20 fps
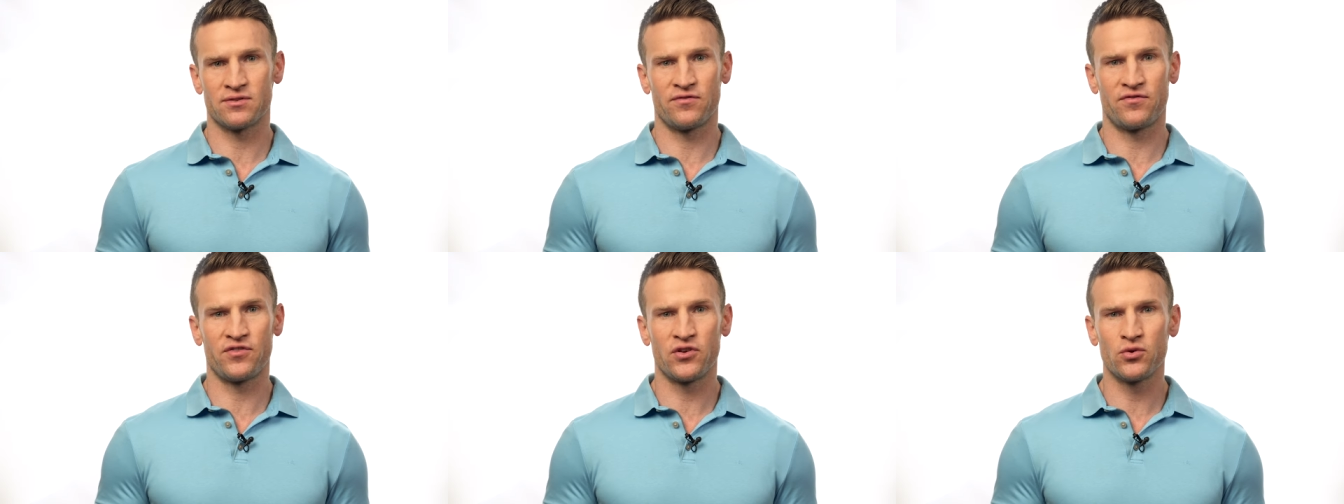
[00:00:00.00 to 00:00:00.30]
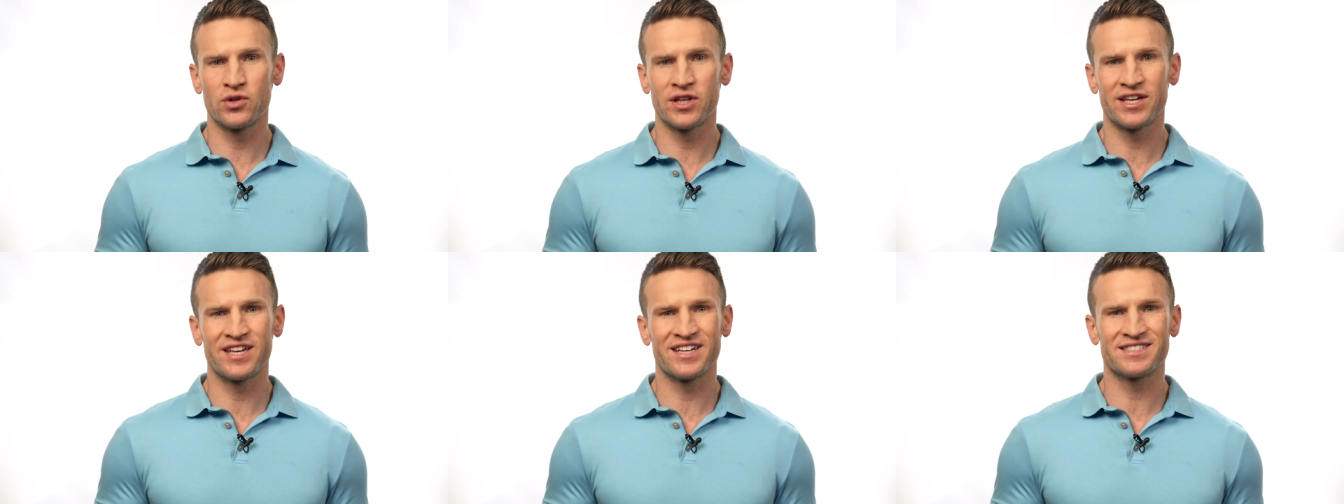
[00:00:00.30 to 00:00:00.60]

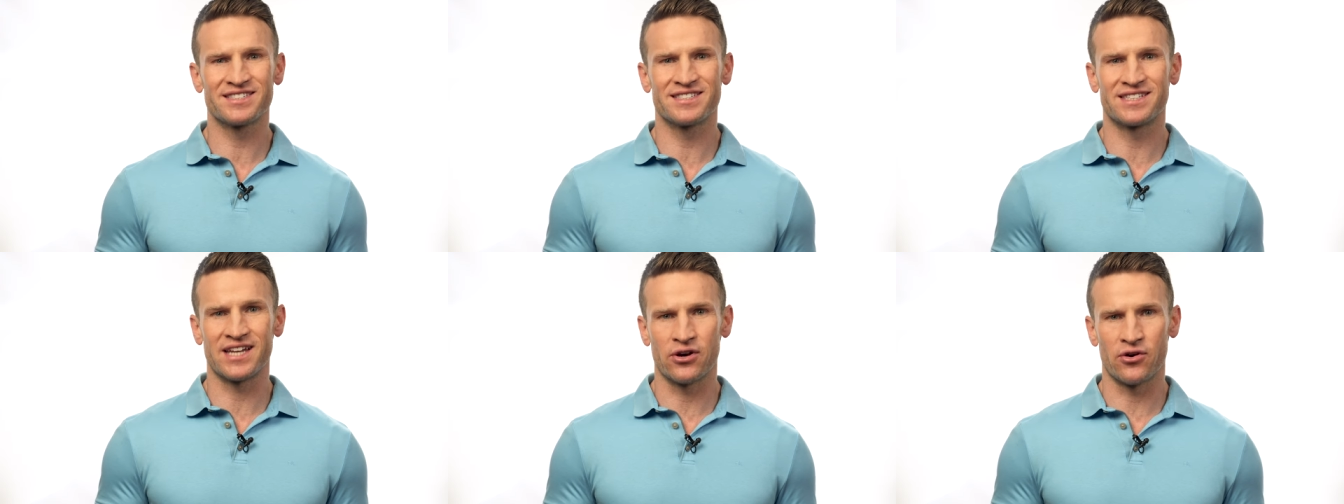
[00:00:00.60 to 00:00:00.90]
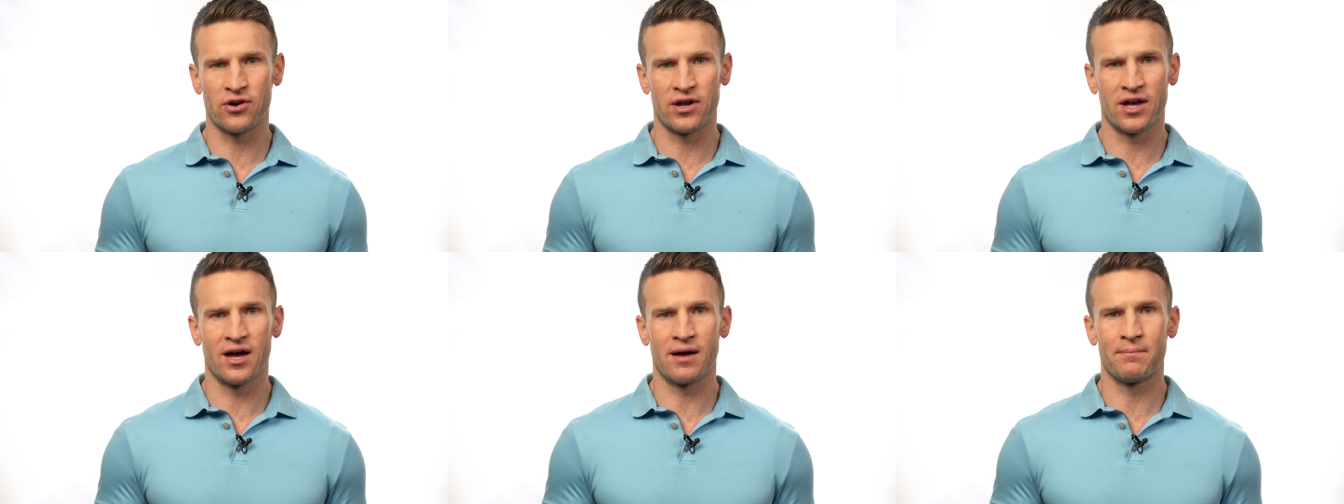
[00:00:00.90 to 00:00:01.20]
fueling
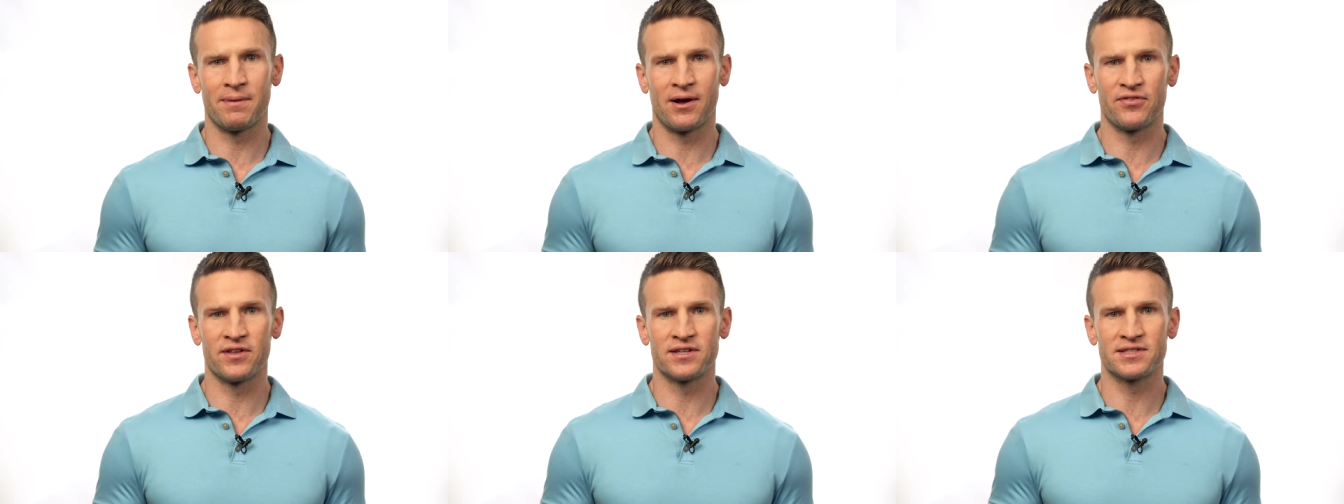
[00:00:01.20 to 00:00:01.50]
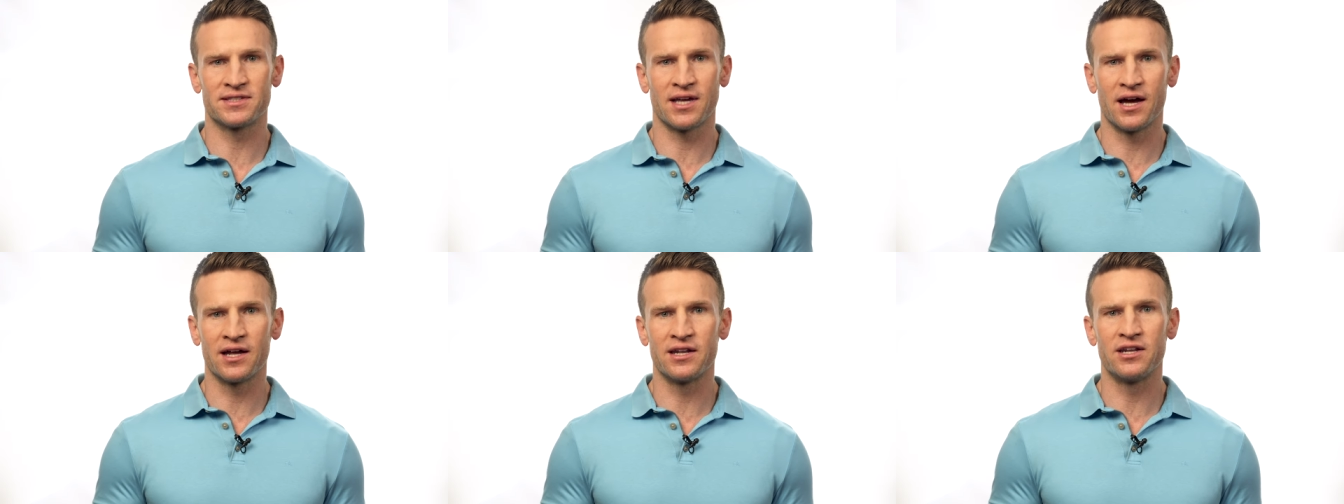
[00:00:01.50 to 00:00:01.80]
hysteria about
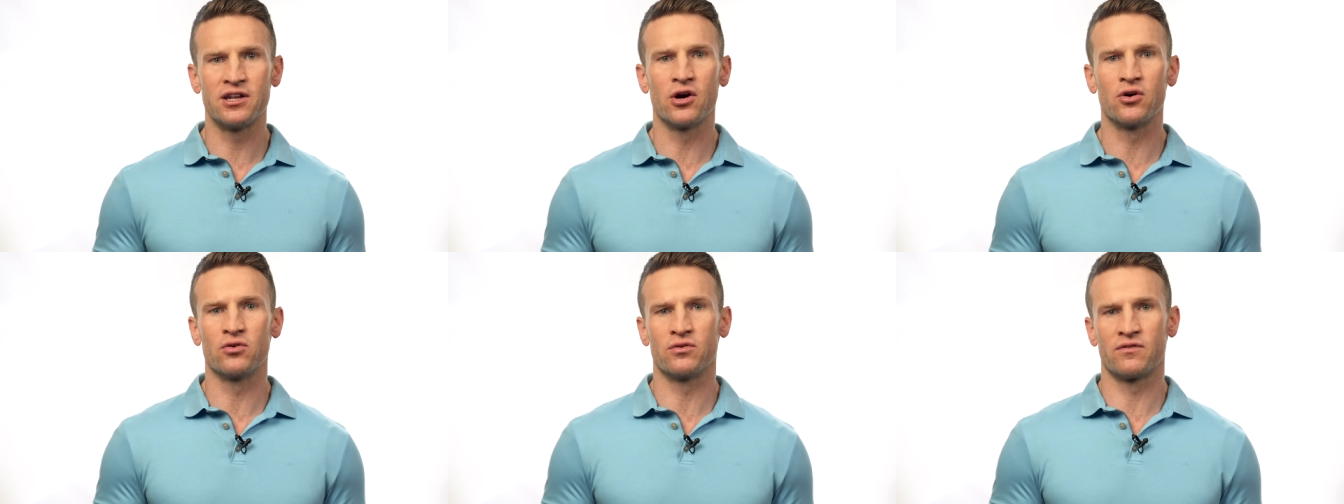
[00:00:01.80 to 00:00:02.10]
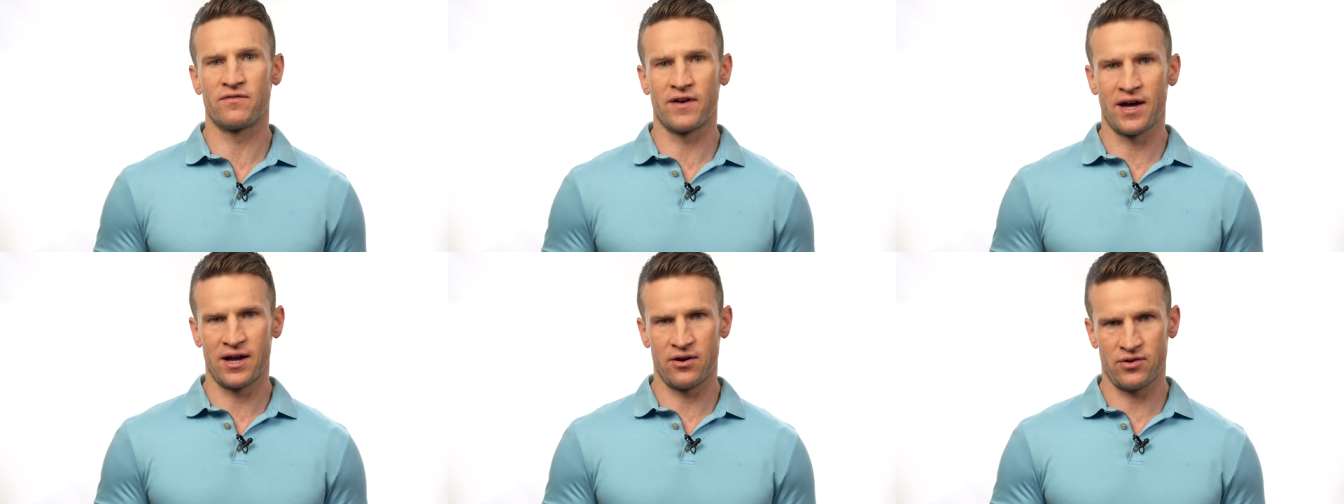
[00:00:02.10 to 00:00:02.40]
this
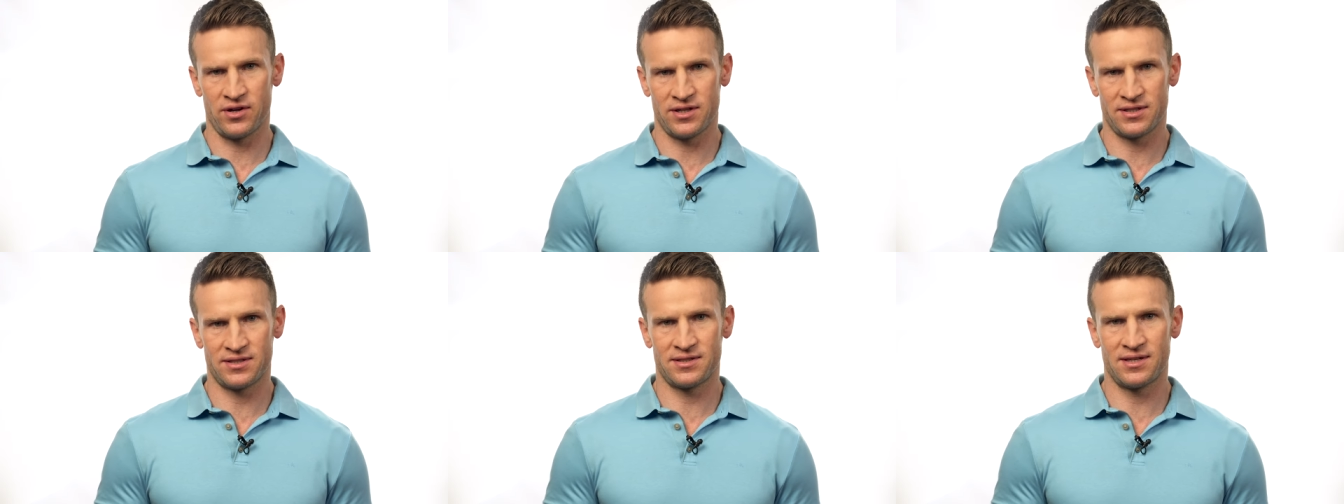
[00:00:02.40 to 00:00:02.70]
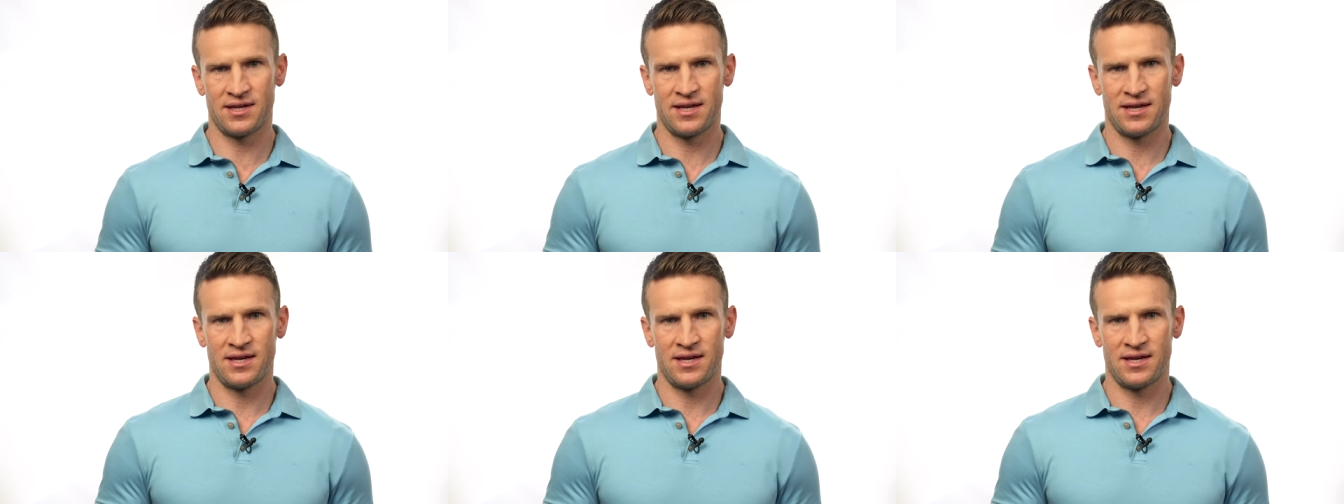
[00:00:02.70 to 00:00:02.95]
unknown virus.